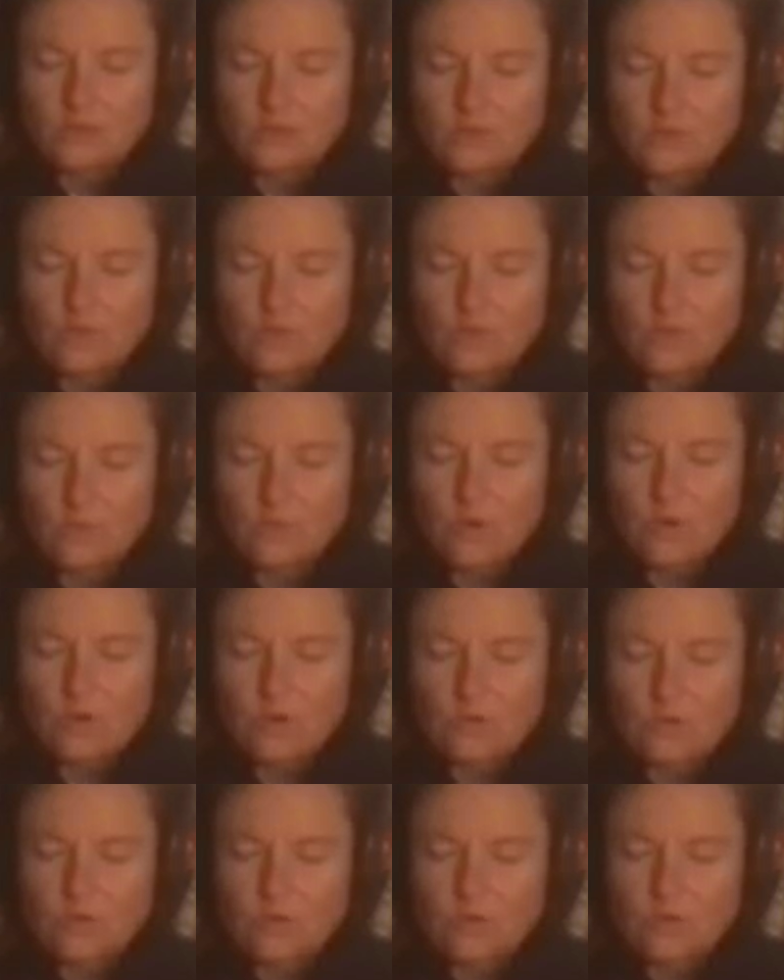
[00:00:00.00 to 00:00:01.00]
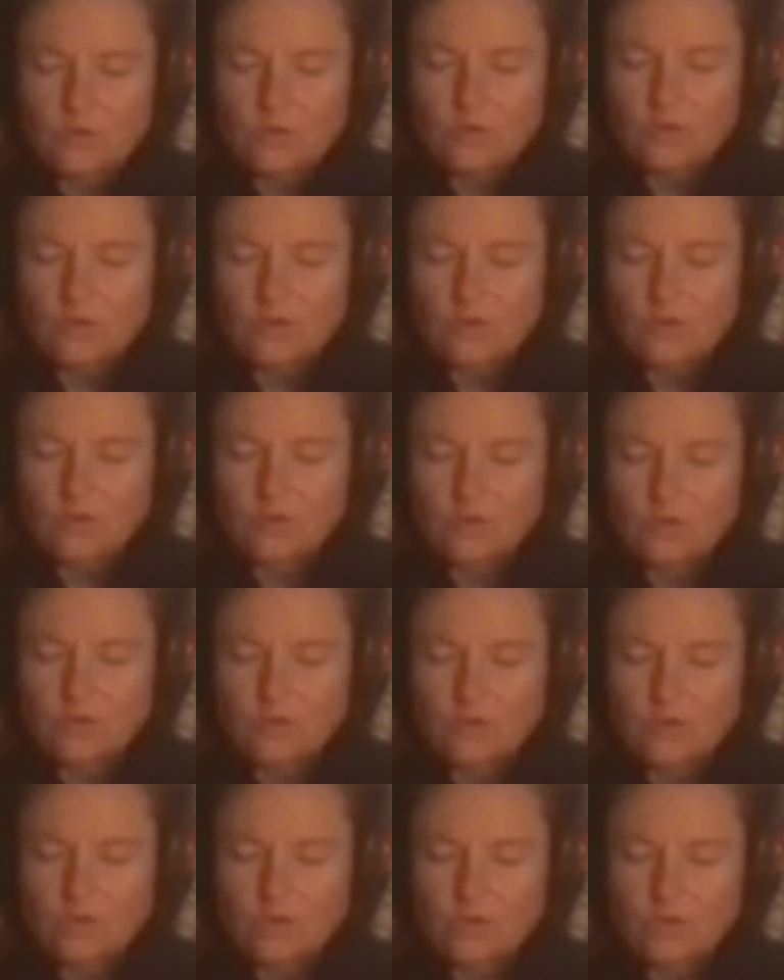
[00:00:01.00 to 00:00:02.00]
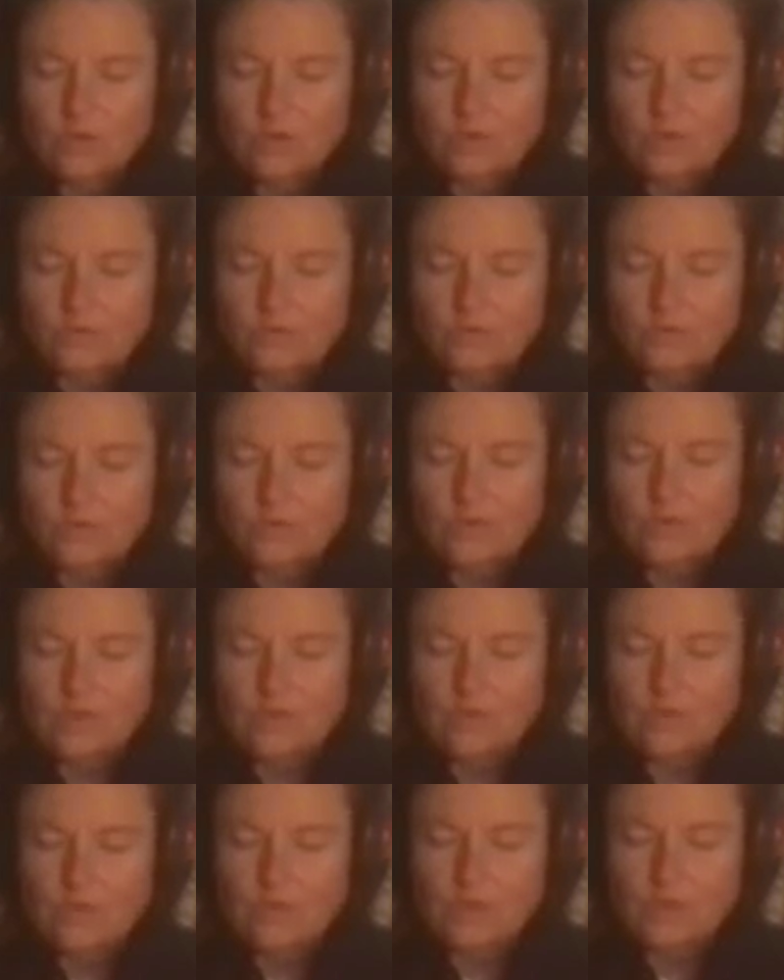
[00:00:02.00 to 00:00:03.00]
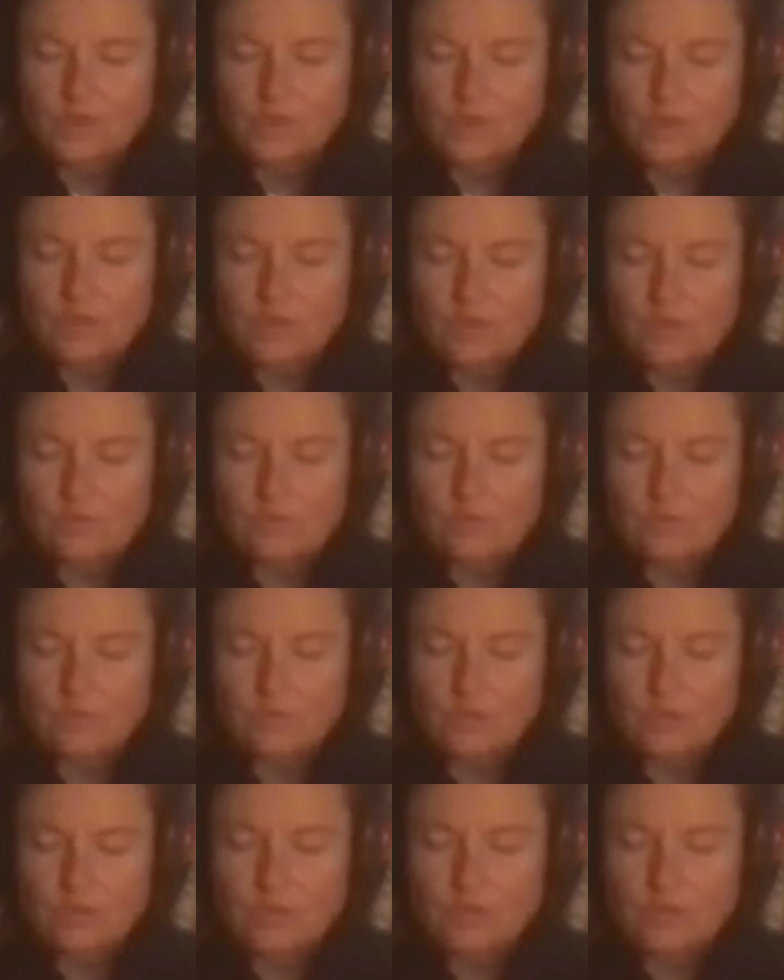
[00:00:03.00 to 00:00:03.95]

your partner from that spaceship,